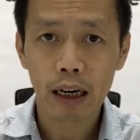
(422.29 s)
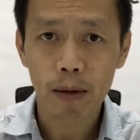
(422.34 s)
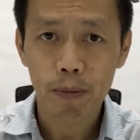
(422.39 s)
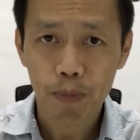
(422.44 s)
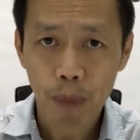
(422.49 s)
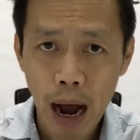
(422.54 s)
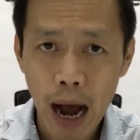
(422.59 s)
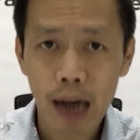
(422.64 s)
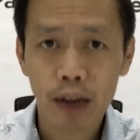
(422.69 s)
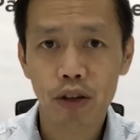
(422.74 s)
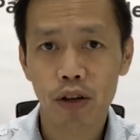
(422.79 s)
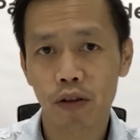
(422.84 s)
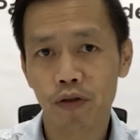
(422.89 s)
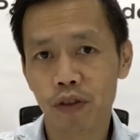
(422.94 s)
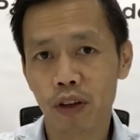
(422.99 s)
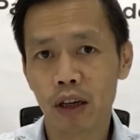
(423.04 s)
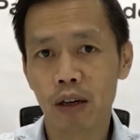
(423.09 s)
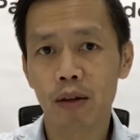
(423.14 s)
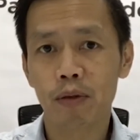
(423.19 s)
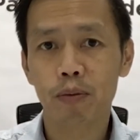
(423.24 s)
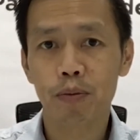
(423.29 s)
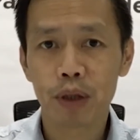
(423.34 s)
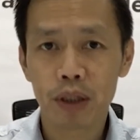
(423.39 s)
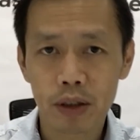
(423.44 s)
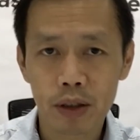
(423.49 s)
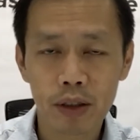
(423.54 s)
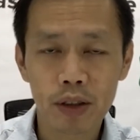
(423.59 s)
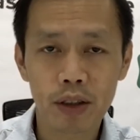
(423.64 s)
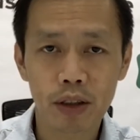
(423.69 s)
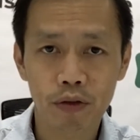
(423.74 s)
part of the
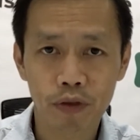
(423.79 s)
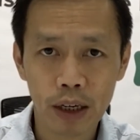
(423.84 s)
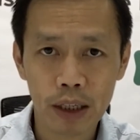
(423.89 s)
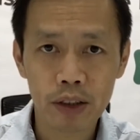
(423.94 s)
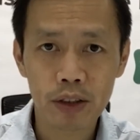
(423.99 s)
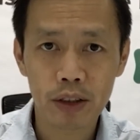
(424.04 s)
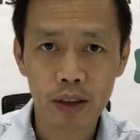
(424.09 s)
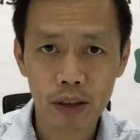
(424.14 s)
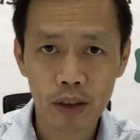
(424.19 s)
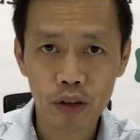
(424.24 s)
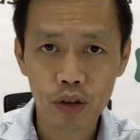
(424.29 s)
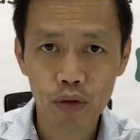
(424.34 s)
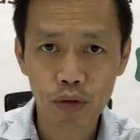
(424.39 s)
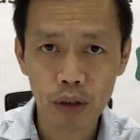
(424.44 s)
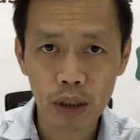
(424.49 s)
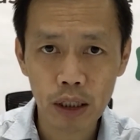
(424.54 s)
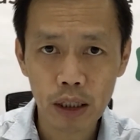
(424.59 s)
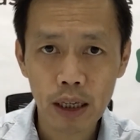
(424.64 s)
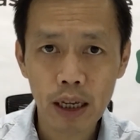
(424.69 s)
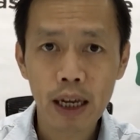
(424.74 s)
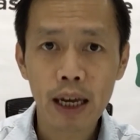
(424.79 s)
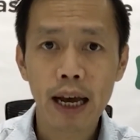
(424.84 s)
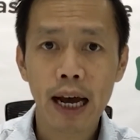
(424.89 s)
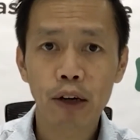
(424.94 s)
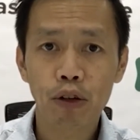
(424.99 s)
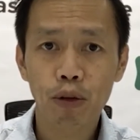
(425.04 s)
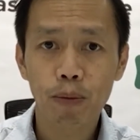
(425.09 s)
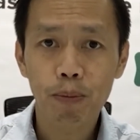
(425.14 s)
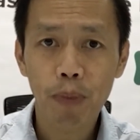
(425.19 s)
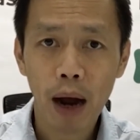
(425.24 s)
business events industry and
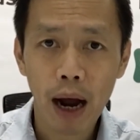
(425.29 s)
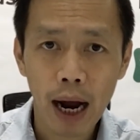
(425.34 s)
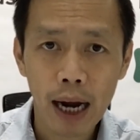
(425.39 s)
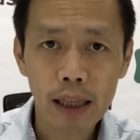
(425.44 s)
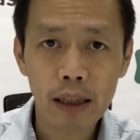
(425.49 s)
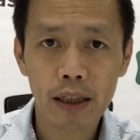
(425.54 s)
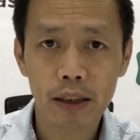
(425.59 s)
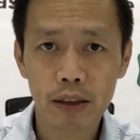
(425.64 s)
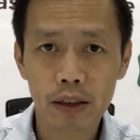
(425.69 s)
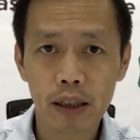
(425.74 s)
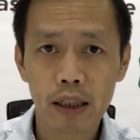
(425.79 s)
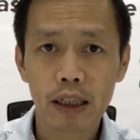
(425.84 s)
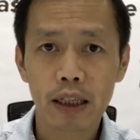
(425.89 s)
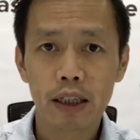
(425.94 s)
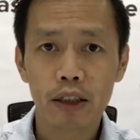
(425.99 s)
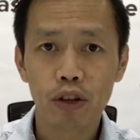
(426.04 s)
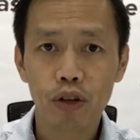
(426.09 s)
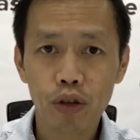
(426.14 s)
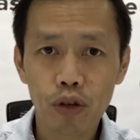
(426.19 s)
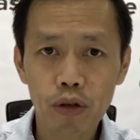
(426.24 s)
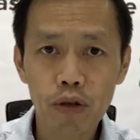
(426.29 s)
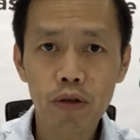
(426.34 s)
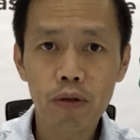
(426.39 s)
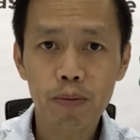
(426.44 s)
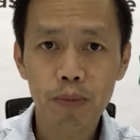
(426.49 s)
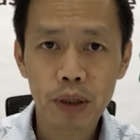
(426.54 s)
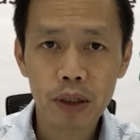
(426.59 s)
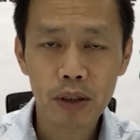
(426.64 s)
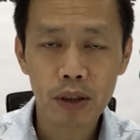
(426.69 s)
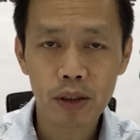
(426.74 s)
to pilot new
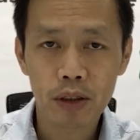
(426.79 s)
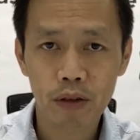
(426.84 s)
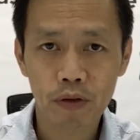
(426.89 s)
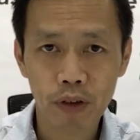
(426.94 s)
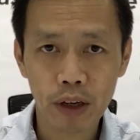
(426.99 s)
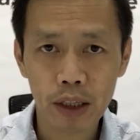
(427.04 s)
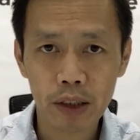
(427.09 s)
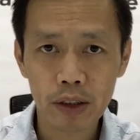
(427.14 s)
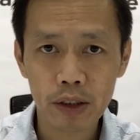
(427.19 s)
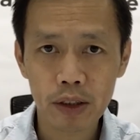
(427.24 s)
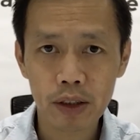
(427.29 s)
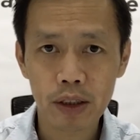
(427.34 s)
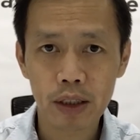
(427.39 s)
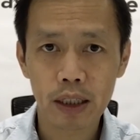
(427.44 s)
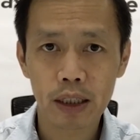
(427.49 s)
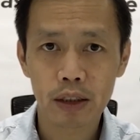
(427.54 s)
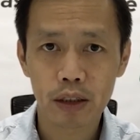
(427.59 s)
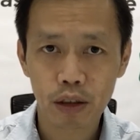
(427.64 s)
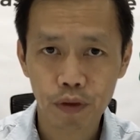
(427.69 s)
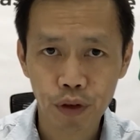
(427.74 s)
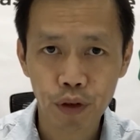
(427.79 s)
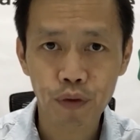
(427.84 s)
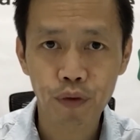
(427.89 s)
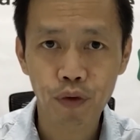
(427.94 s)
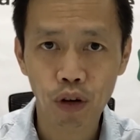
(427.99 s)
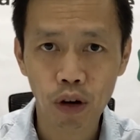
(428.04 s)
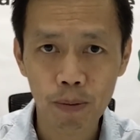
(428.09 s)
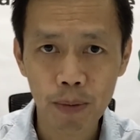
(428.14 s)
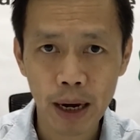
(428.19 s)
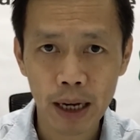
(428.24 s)
business events in different
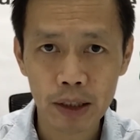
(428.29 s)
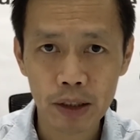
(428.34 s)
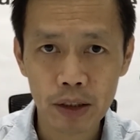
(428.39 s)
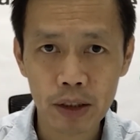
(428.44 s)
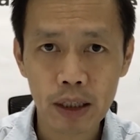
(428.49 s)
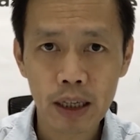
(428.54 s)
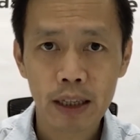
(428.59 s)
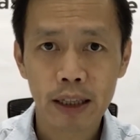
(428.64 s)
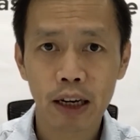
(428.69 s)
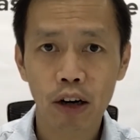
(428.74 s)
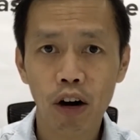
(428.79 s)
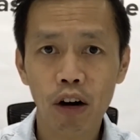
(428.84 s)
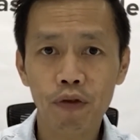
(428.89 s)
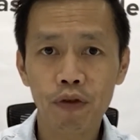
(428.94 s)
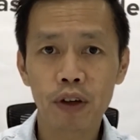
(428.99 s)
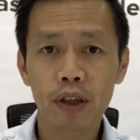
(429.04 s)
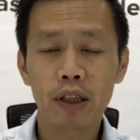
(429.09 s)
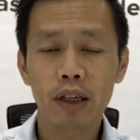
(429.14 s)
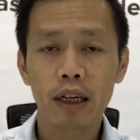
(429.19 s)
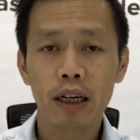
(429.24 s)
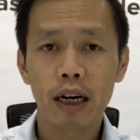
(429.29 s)
formats that offer